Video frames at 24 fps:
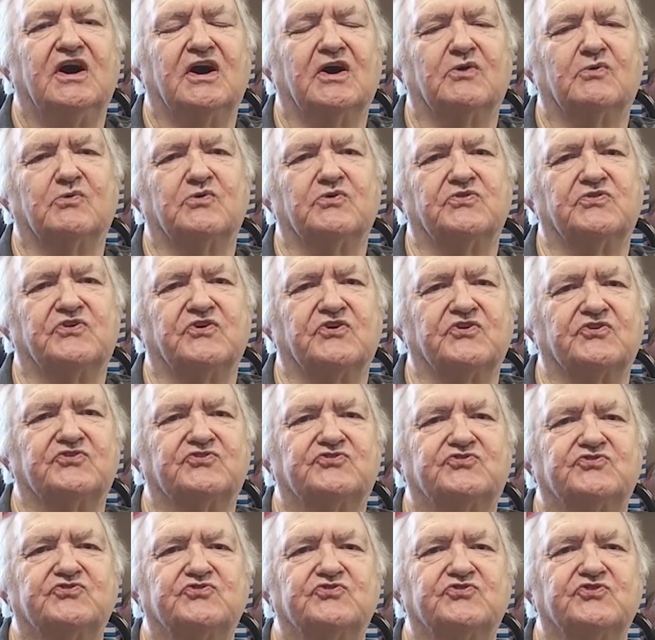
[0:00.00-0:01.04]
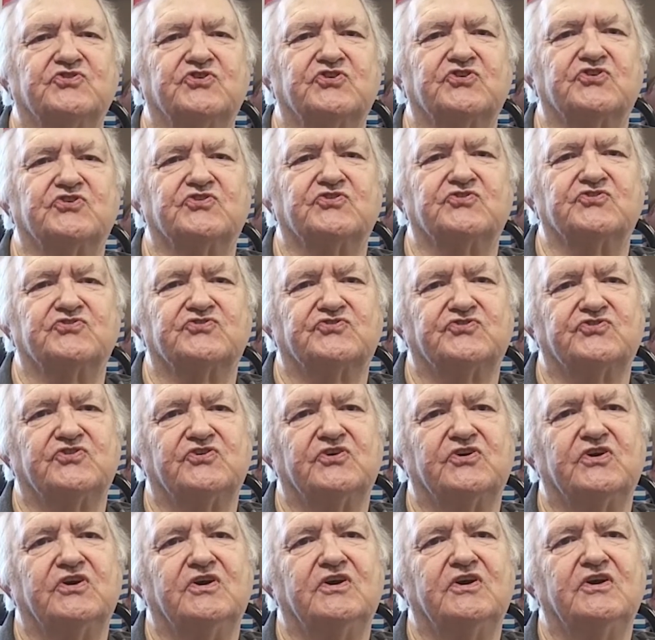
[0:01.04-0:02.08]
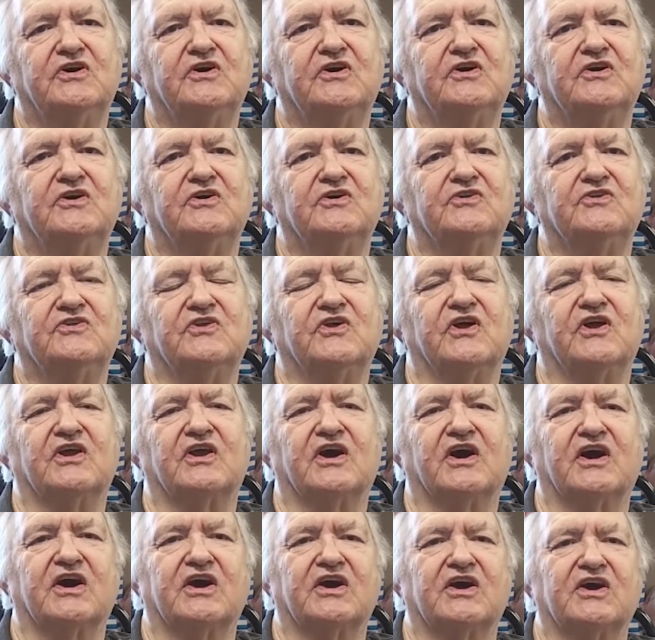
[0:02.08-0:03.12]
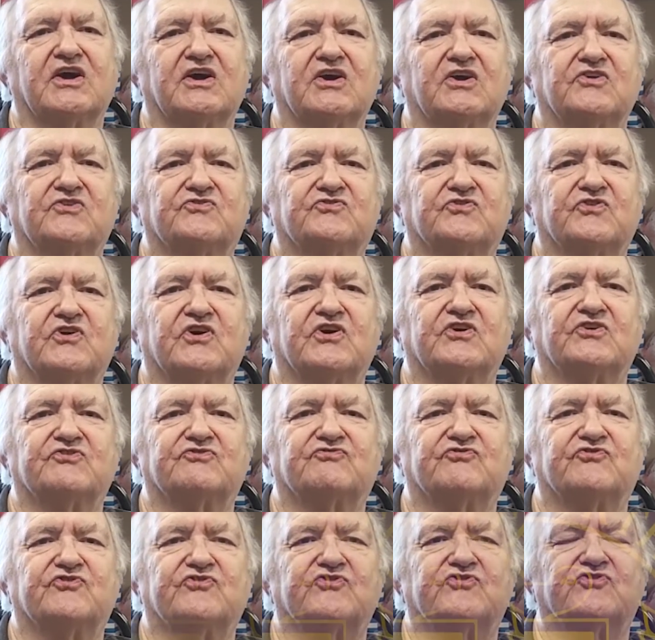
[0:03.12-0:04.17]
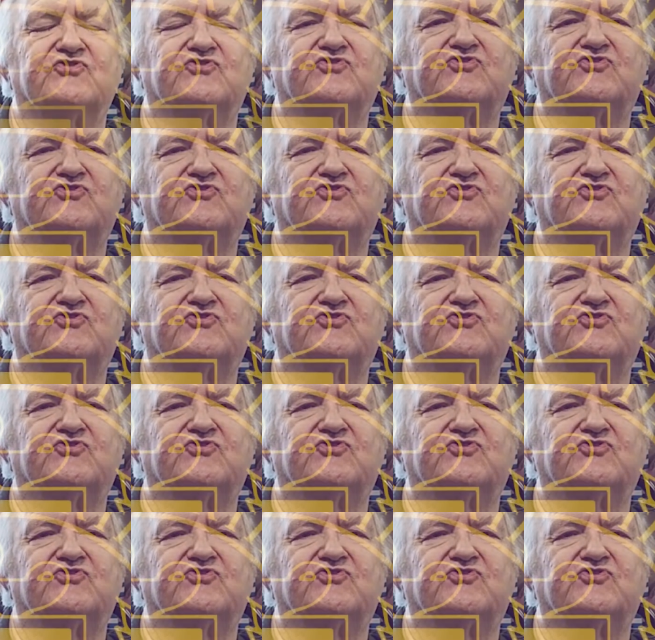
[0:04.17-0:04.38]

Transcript: I went there two years. Then I transferred